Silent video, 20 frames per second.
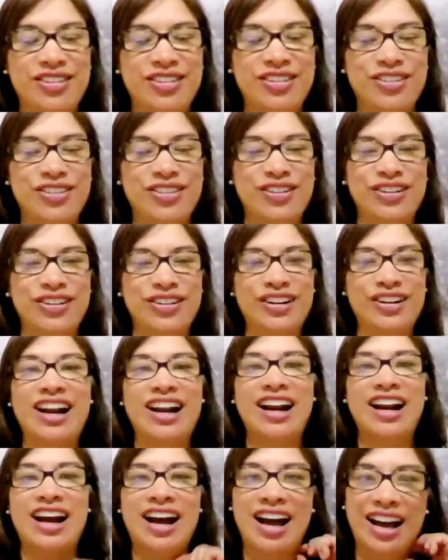
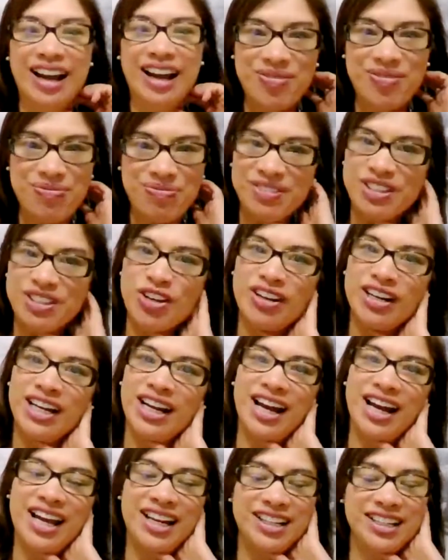God. Sorry, I
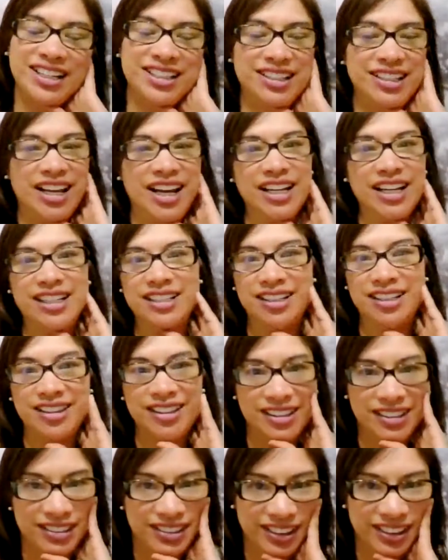had a client and
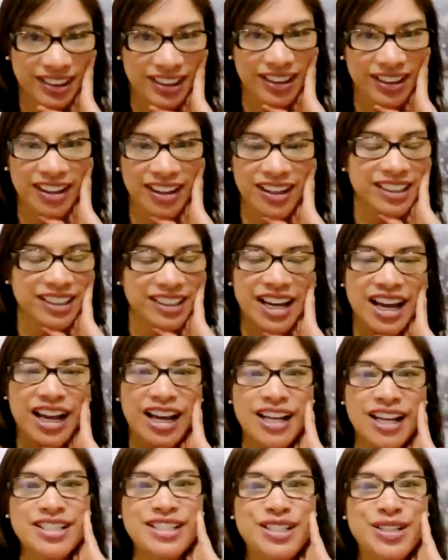I
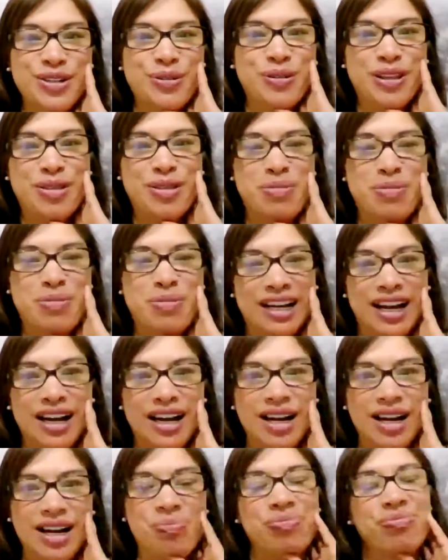had to deal with, but
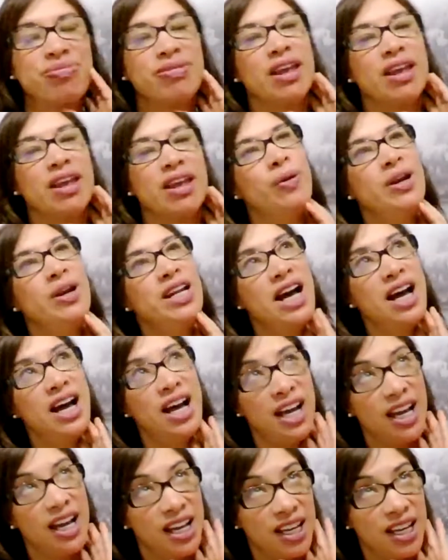when
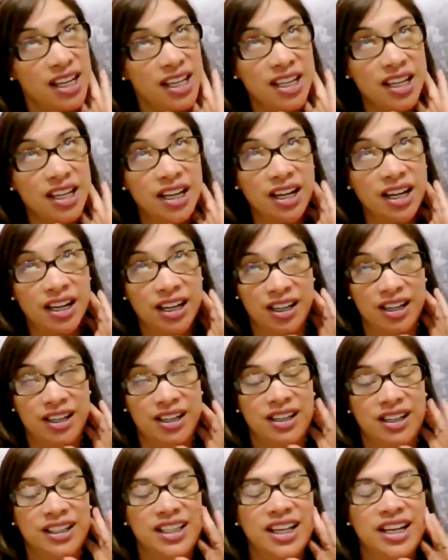I
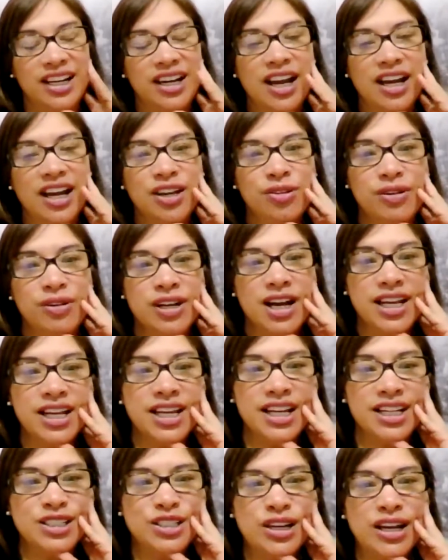get angry, I
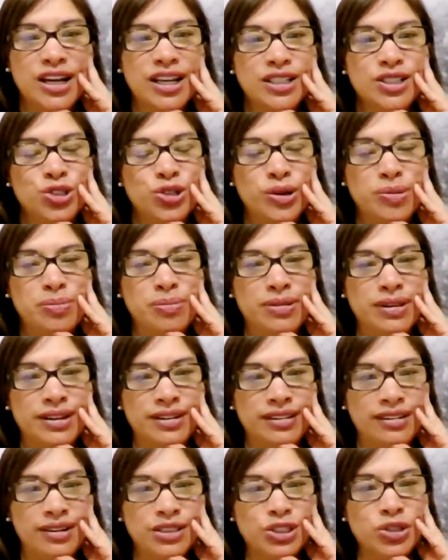get a
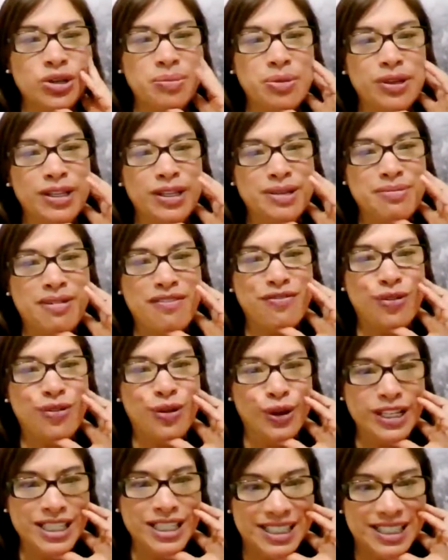tremble in my
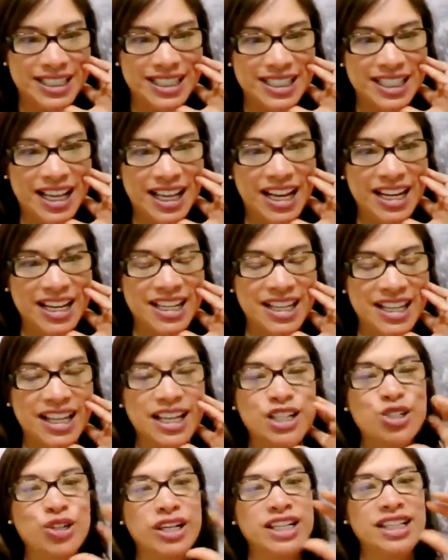voice, and
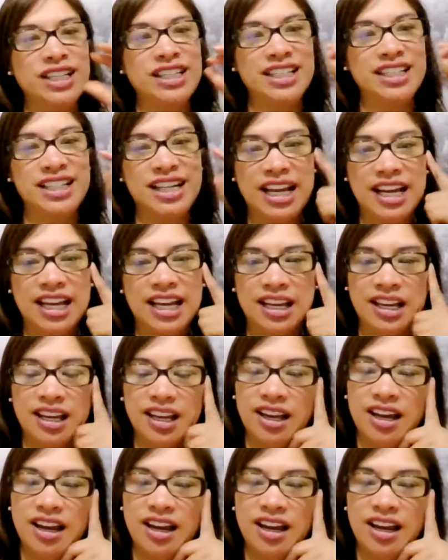the adrenaline, like